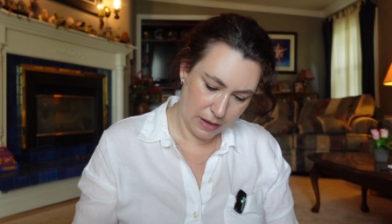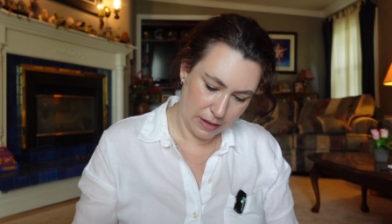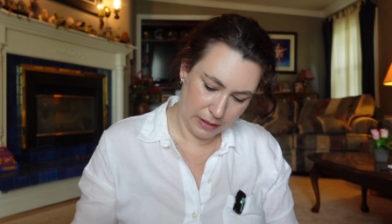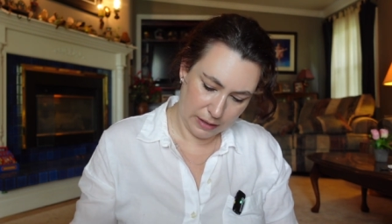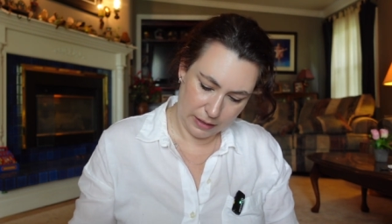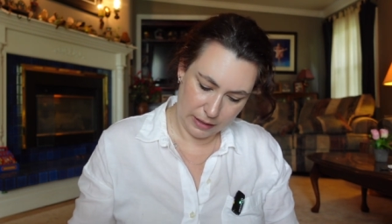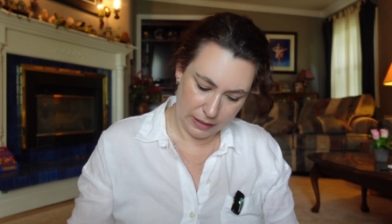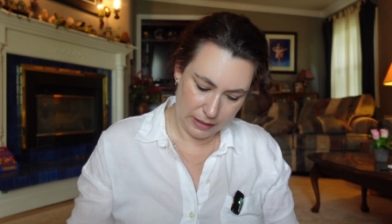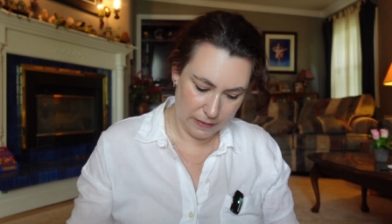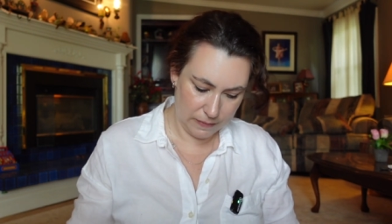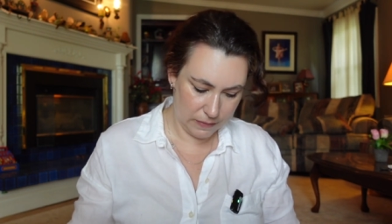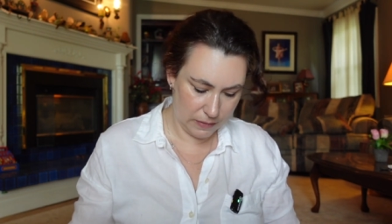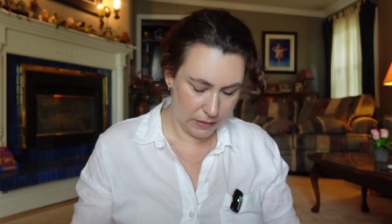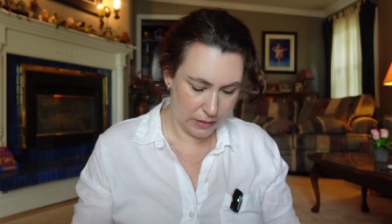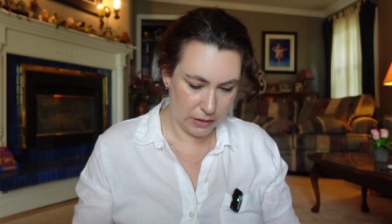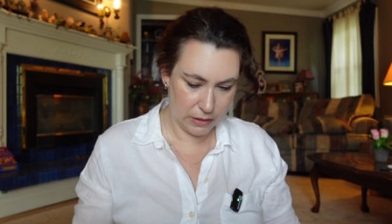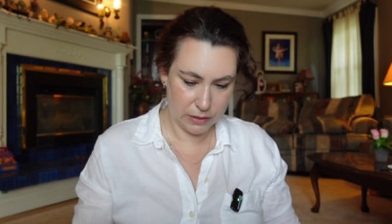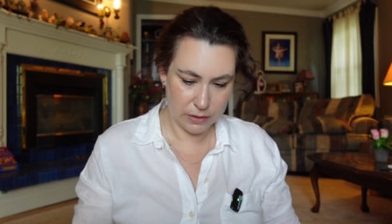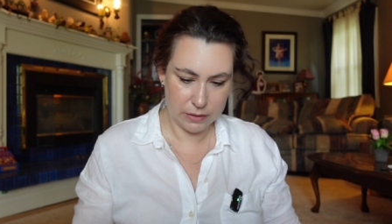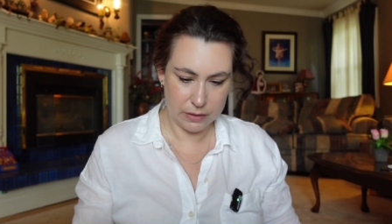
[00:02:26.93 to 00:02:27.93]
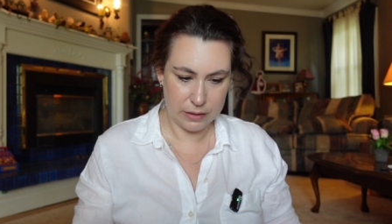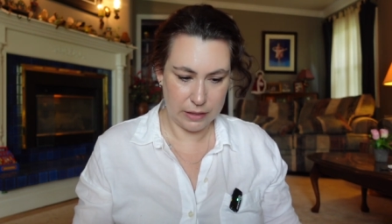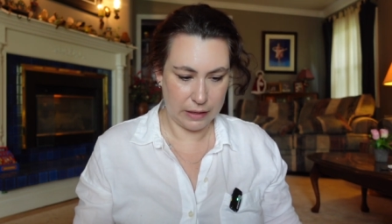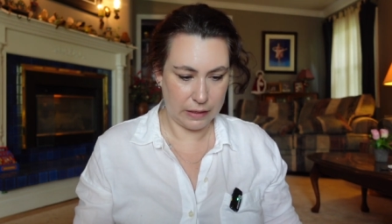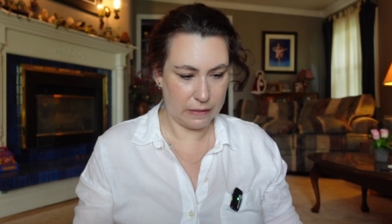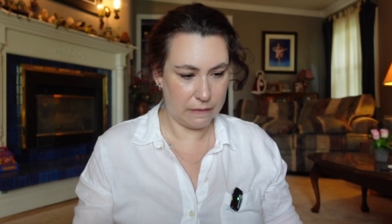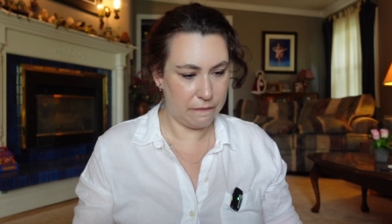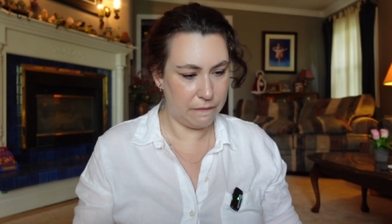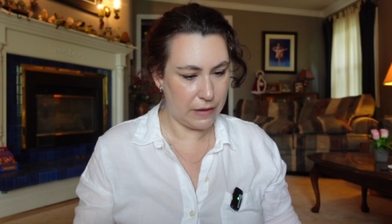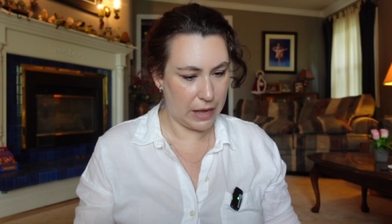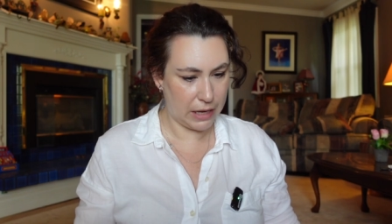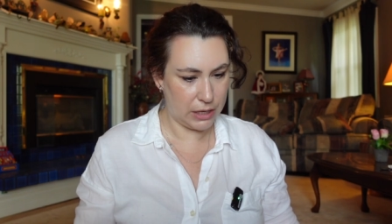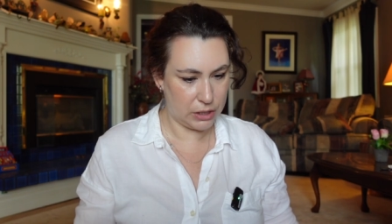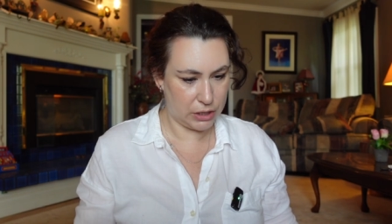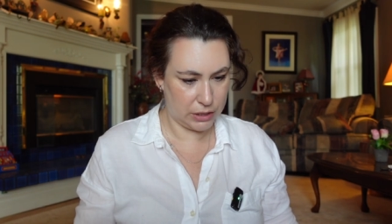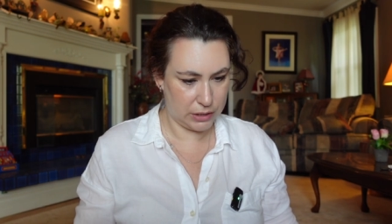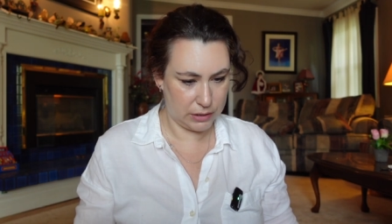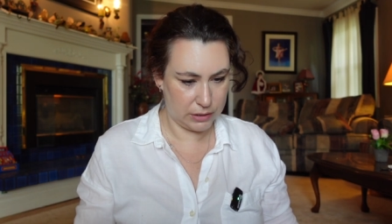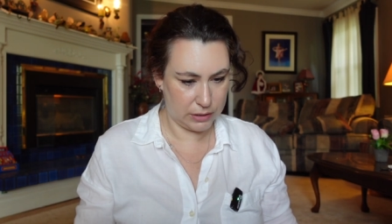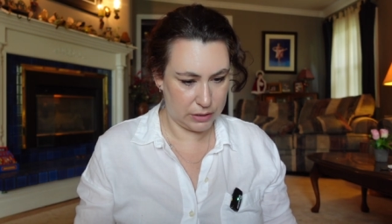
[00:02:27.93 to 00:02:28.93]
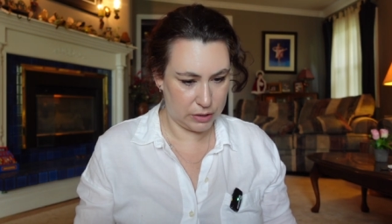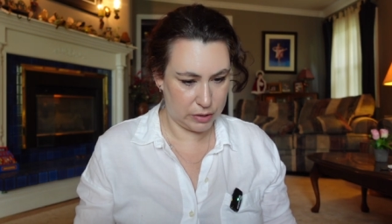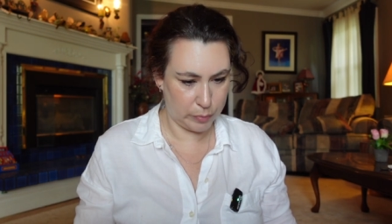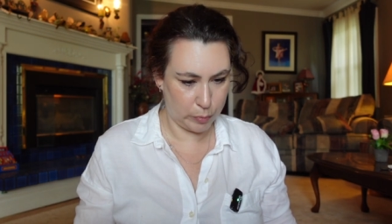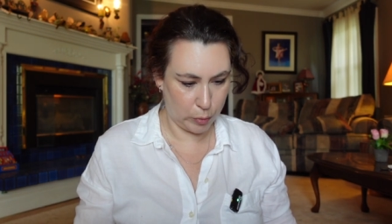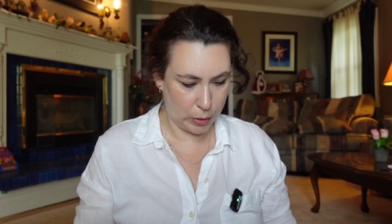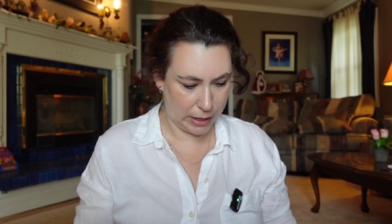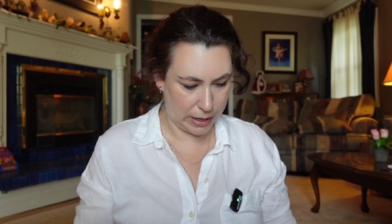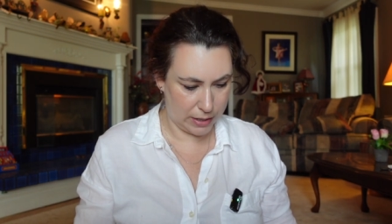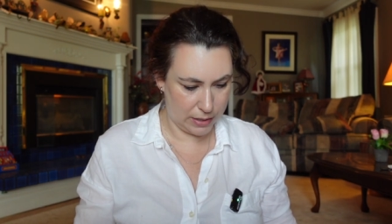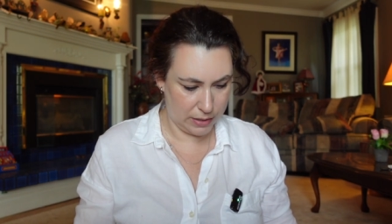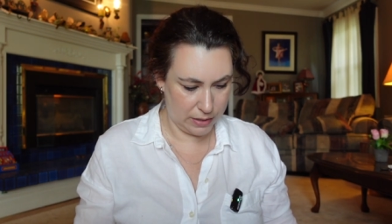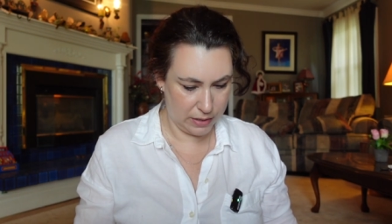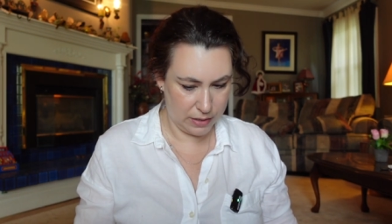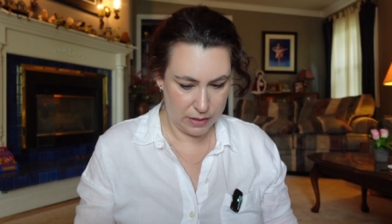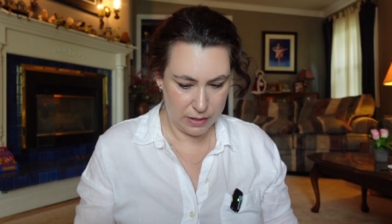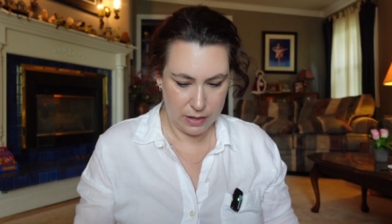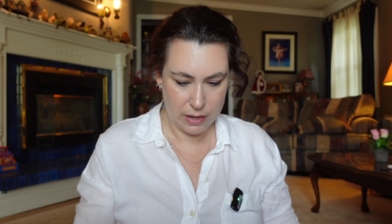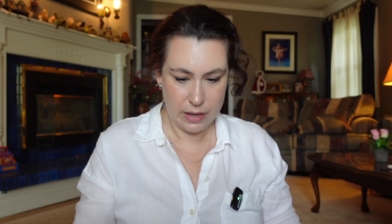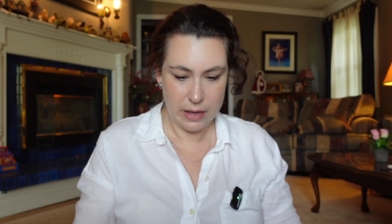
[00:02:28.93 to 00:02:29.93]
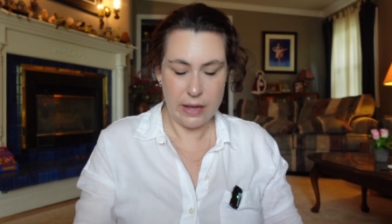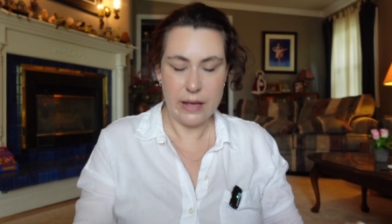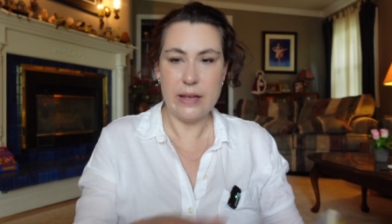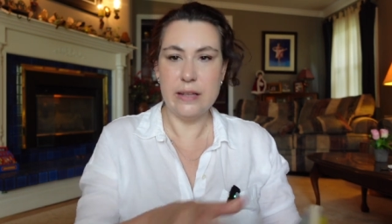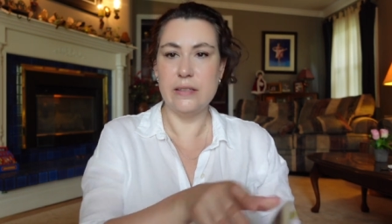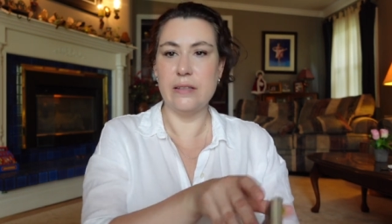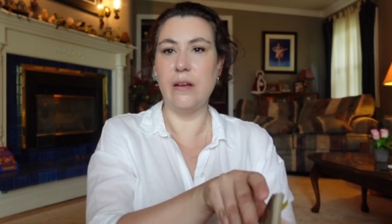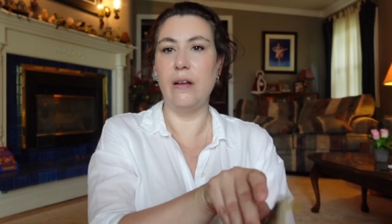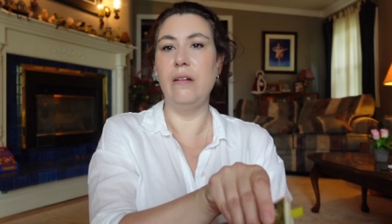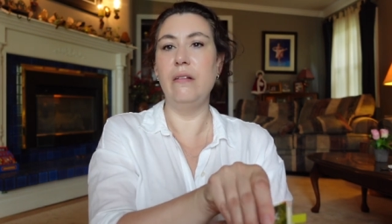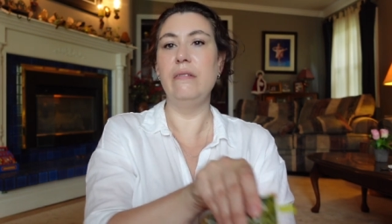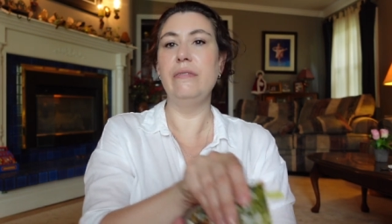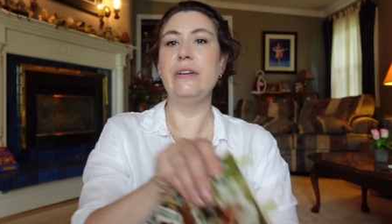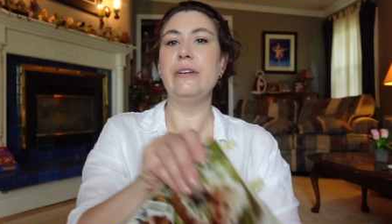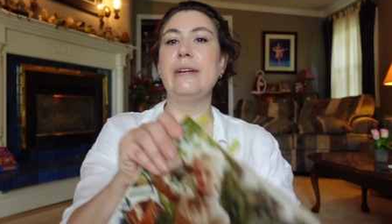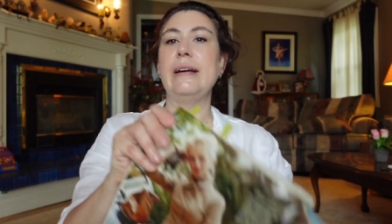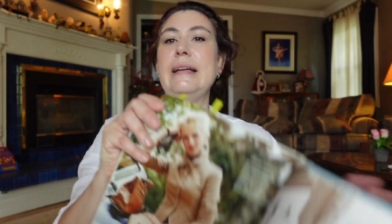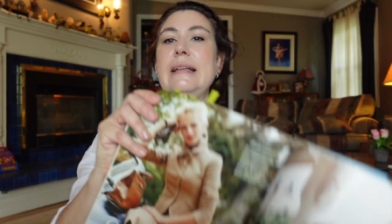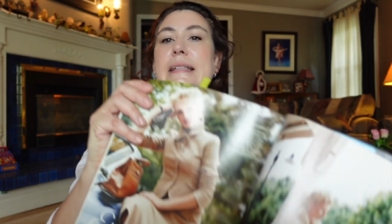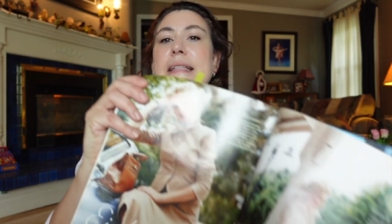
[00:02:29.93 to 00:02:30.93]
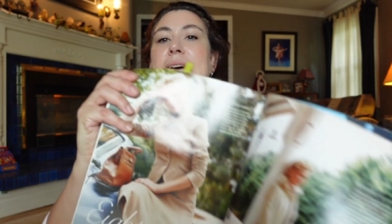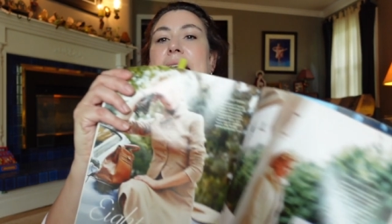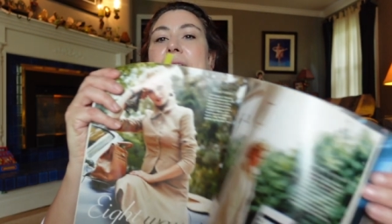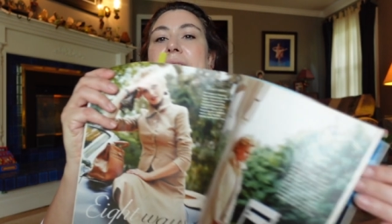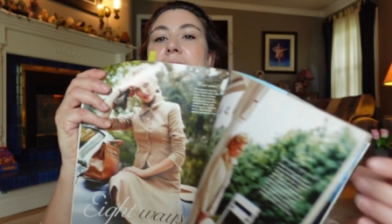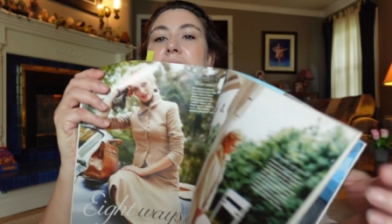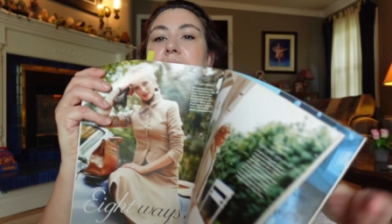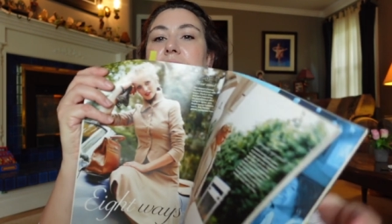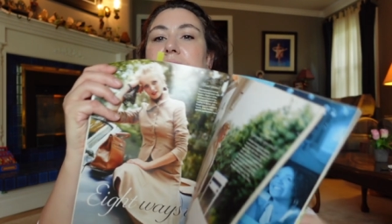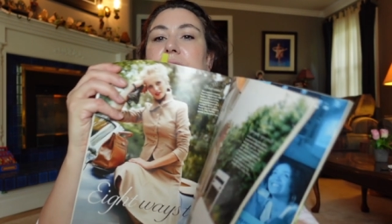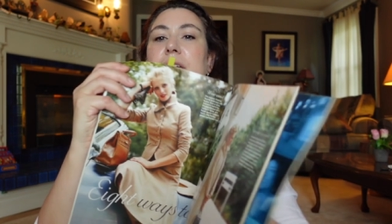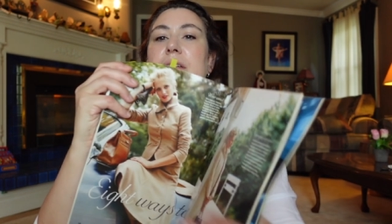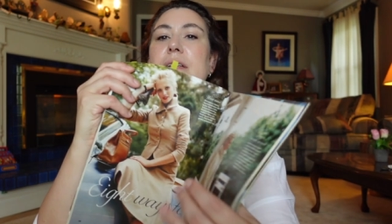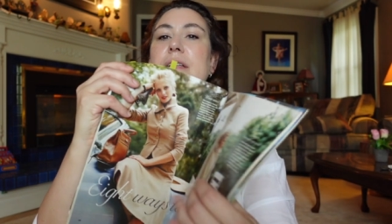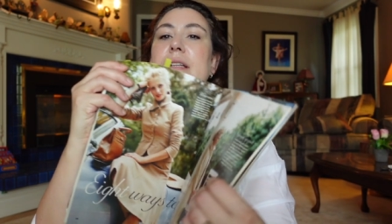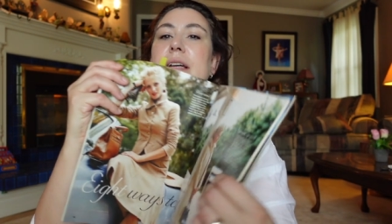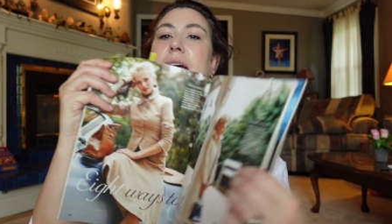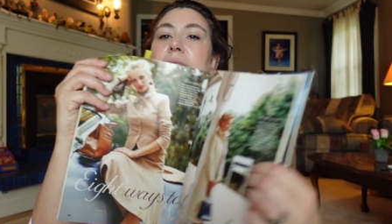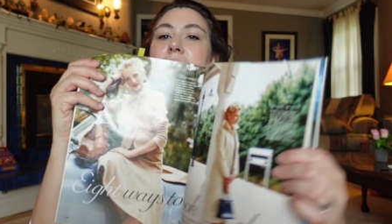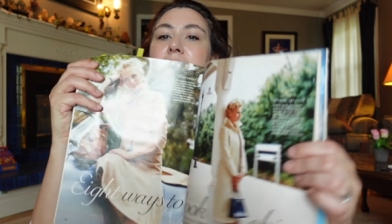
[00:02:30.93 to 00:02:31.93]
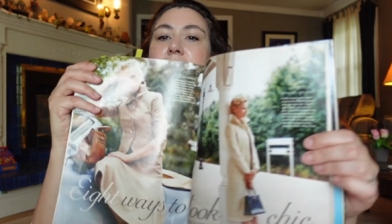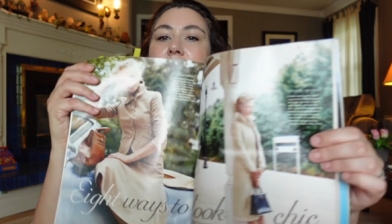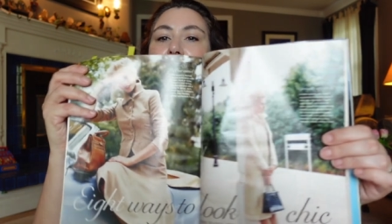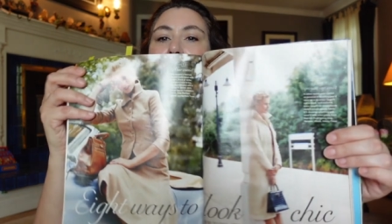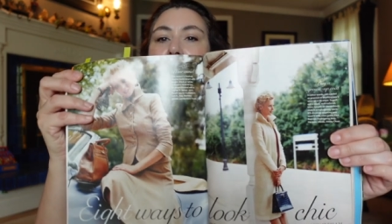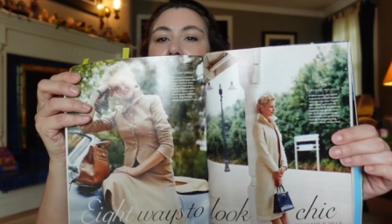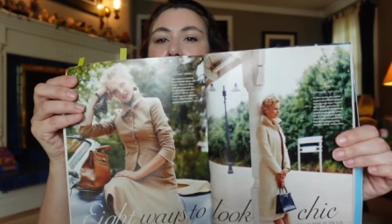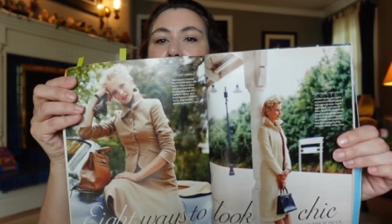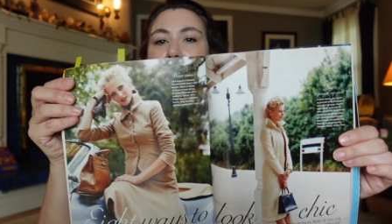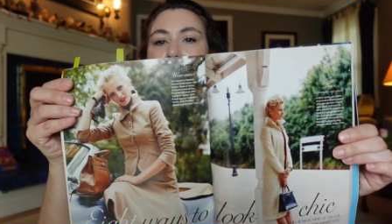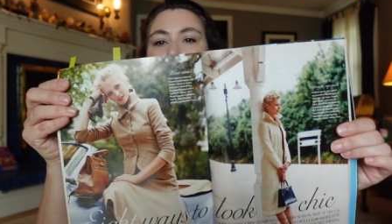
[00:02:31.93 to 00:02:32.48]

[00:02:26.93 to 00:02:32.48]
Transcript: Like even their like the fashion spread it's all very tailored and